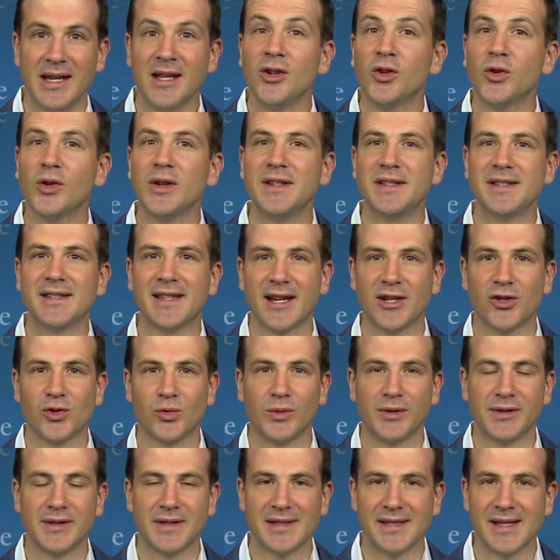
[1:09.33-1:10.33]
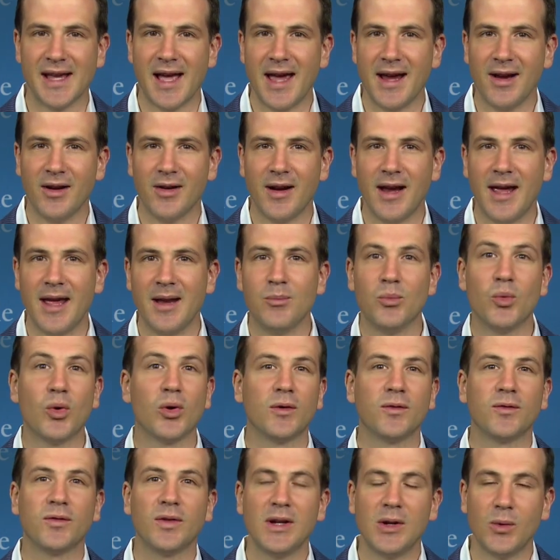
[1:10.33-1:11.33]
increased sexual desire and more
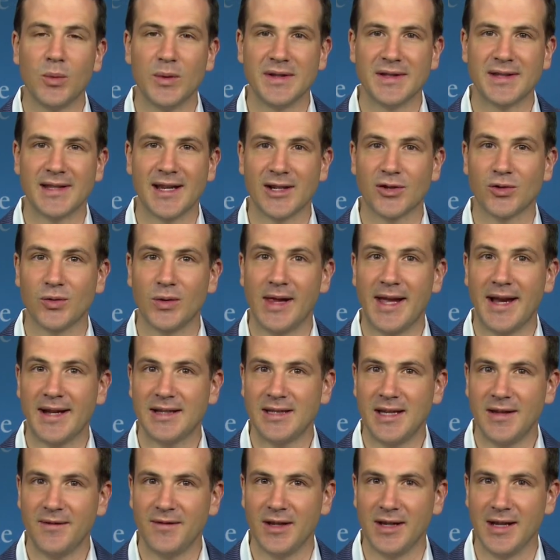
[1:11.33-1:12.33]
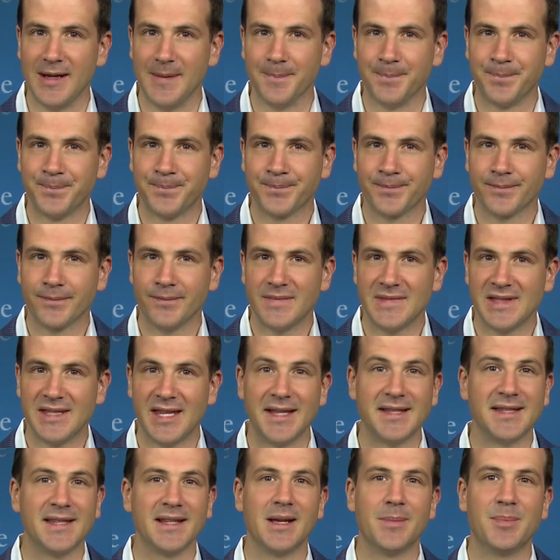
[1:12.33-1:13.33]
frequent sexual activity.
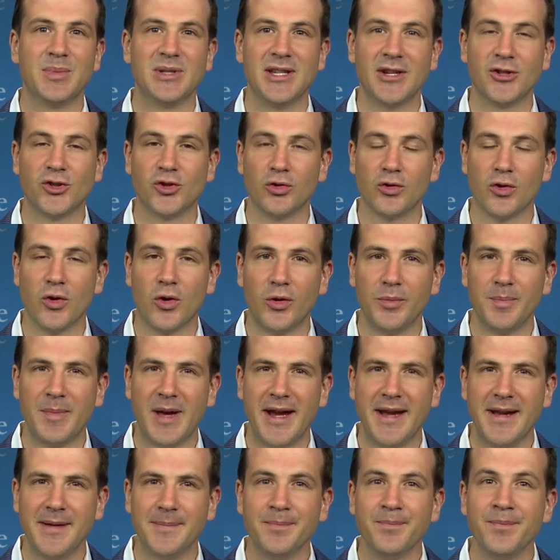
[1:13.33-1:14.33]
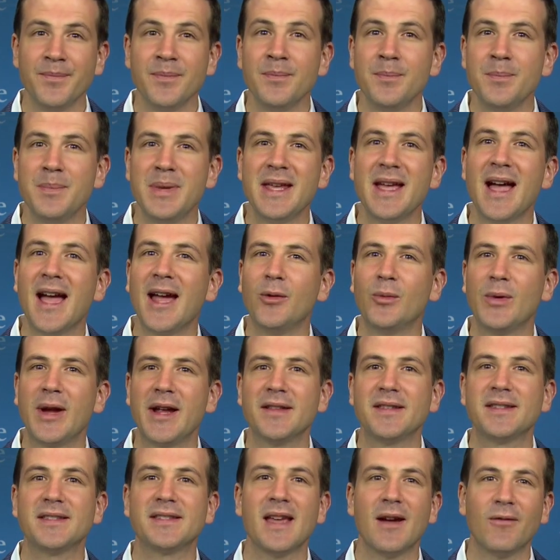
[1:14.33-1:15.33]
Sensing a potential goldmine, BI
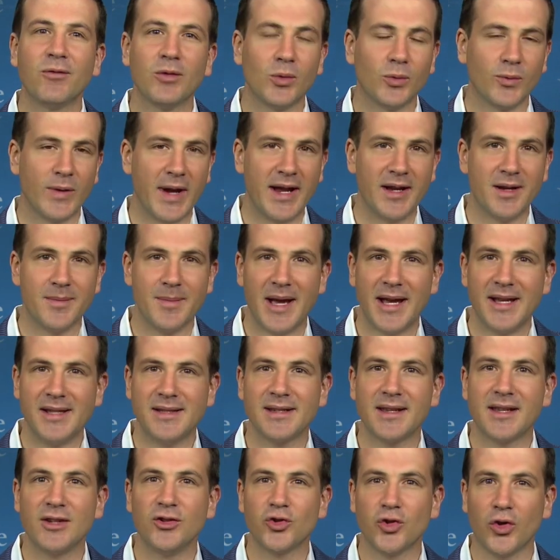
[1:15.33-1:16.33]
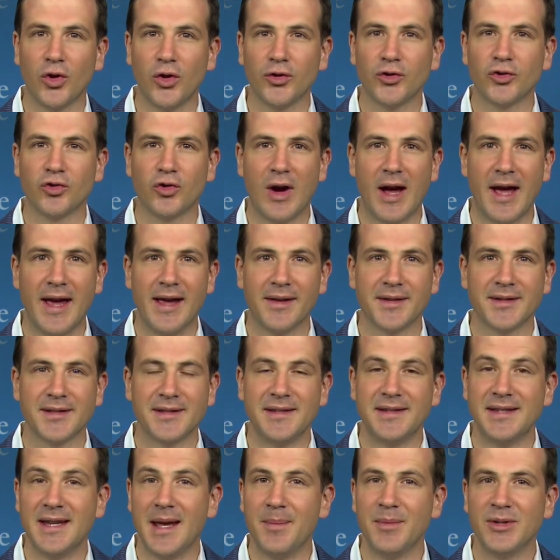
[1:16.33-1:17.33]
ran several randomized controlled trials
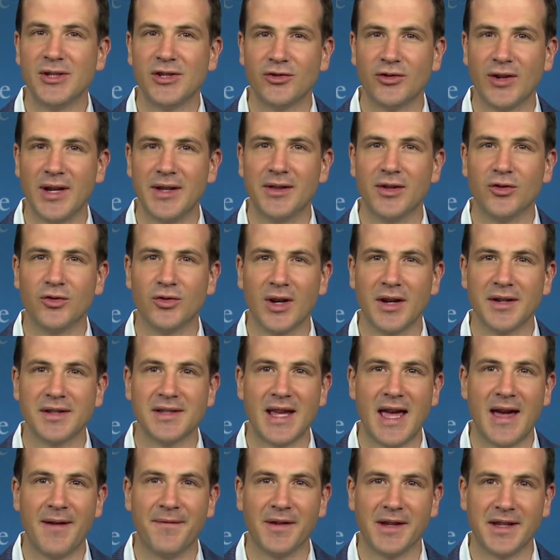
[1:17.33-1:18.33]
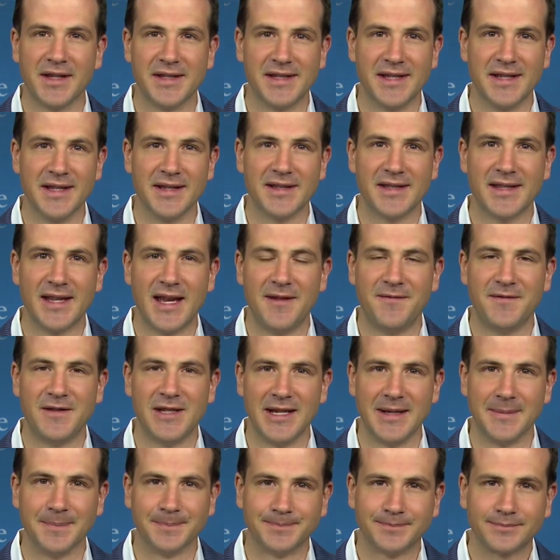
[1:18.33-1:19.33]
to demonstrate the drug's efficacy and
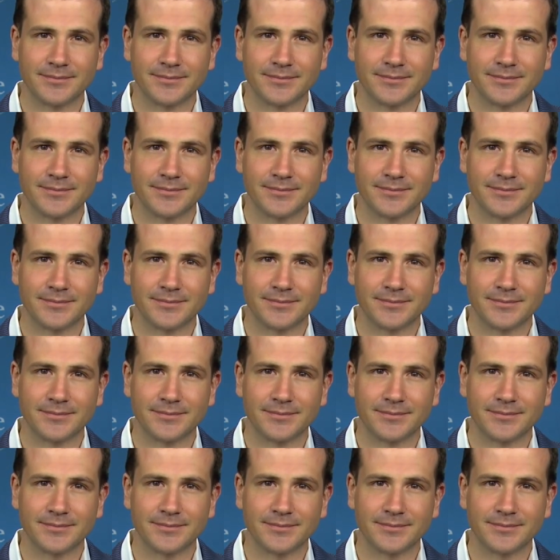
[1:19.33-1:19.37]
safety.